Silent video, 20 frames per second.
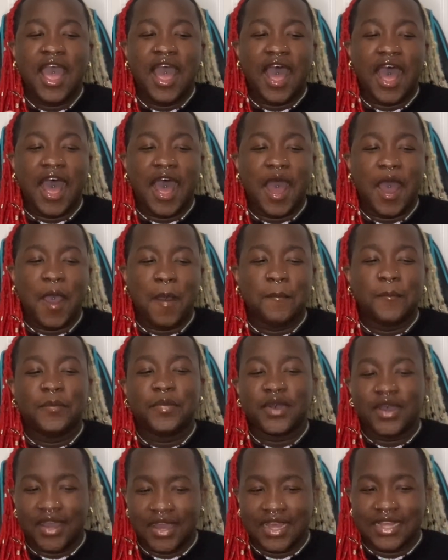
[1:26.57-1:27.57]

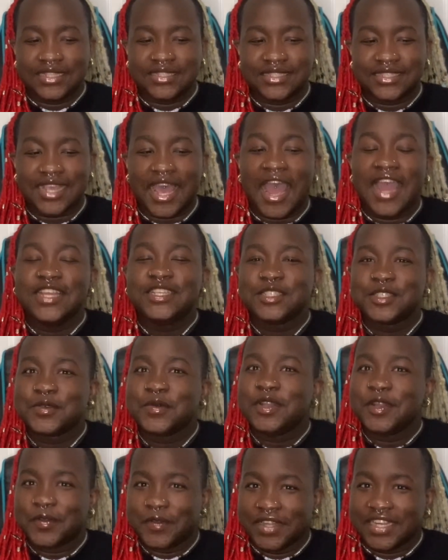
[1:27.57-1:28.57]
But I just
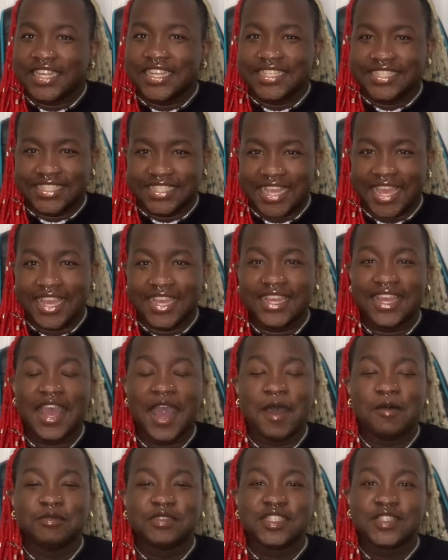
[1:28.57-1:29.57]
want to quickly say,
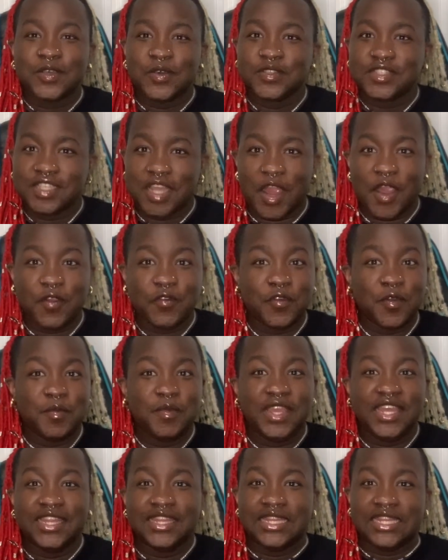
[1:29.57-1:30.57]
I'm so sorry for
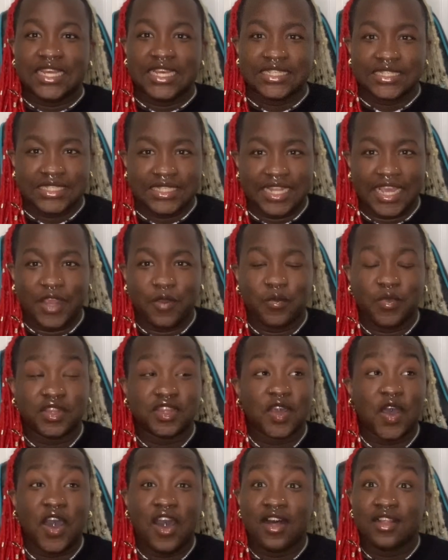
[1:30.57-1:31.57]
being this late
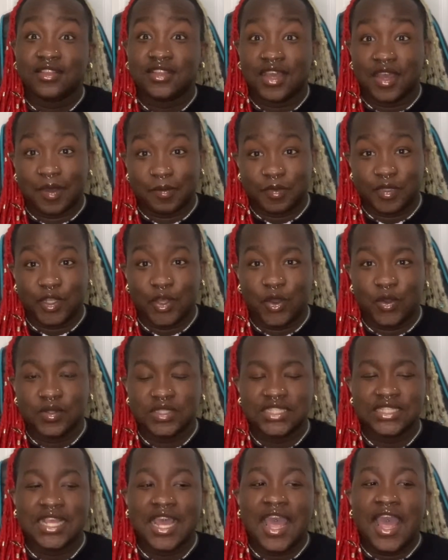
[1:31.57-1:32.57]
with all the
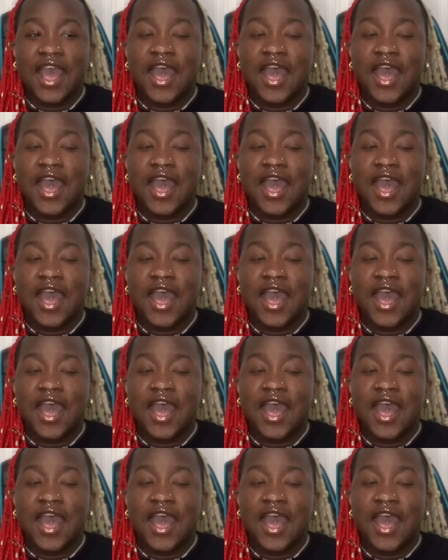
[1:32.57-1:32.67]
uploads.